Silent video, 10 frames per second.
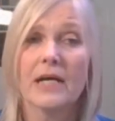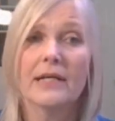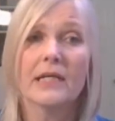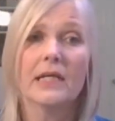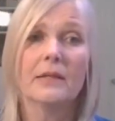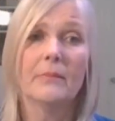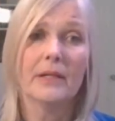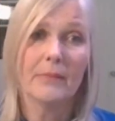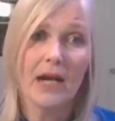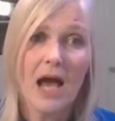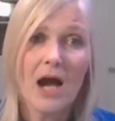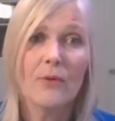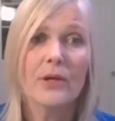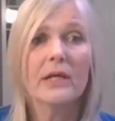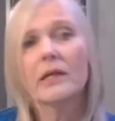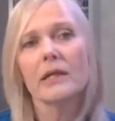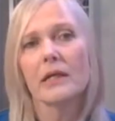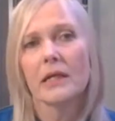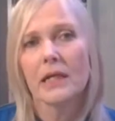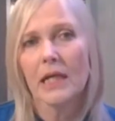starting in Malawi,
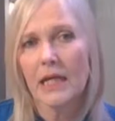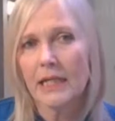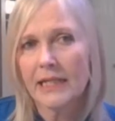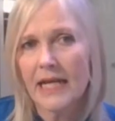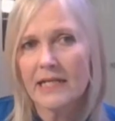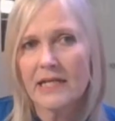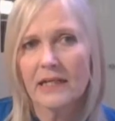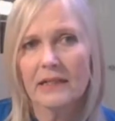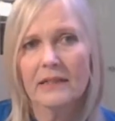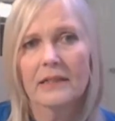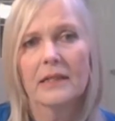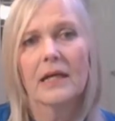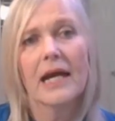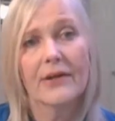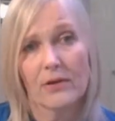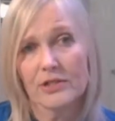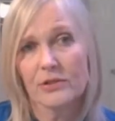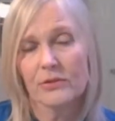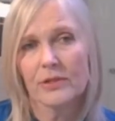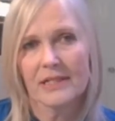in Kenya, and
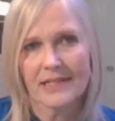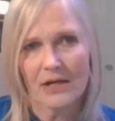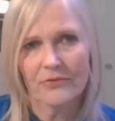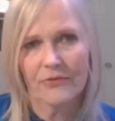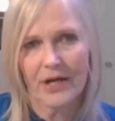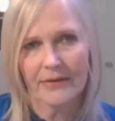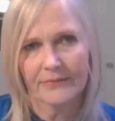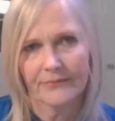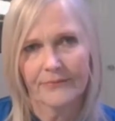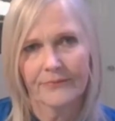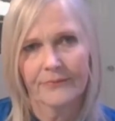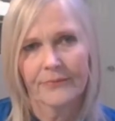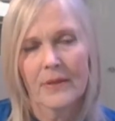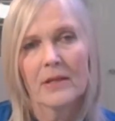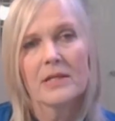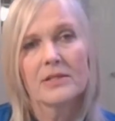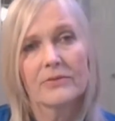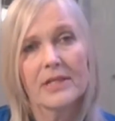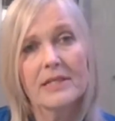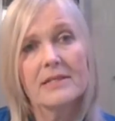also in South Sudan.
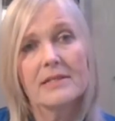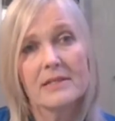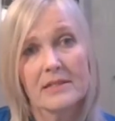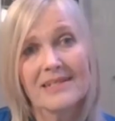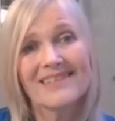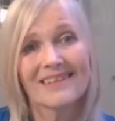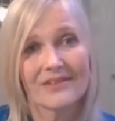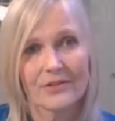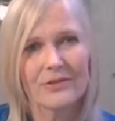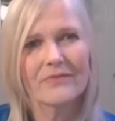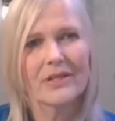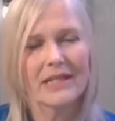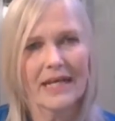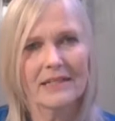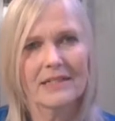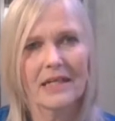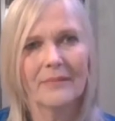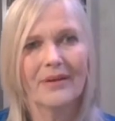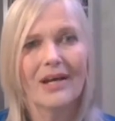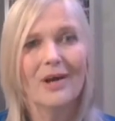So these are sort of the next
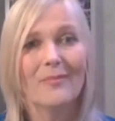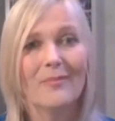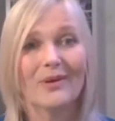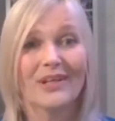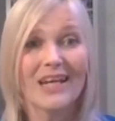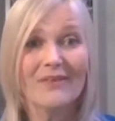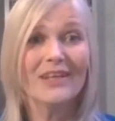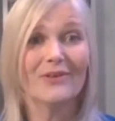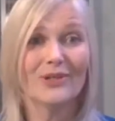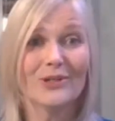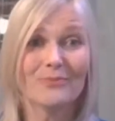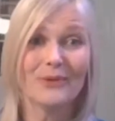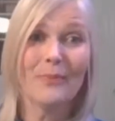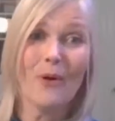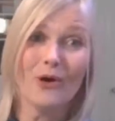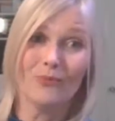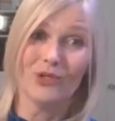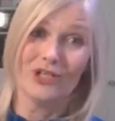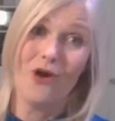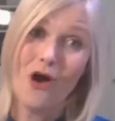step. But given that the report
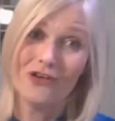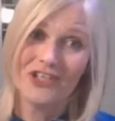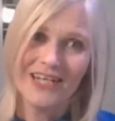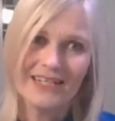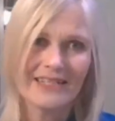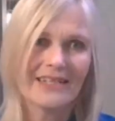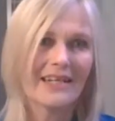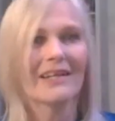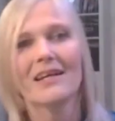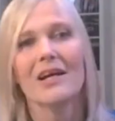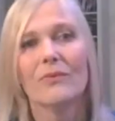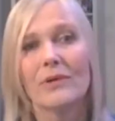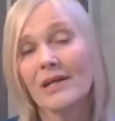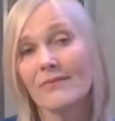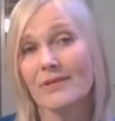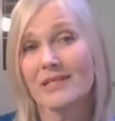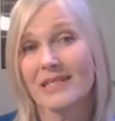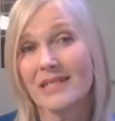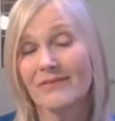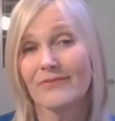was launched yesterday, we have
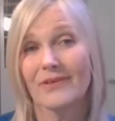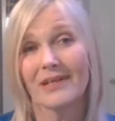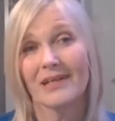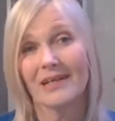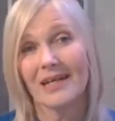received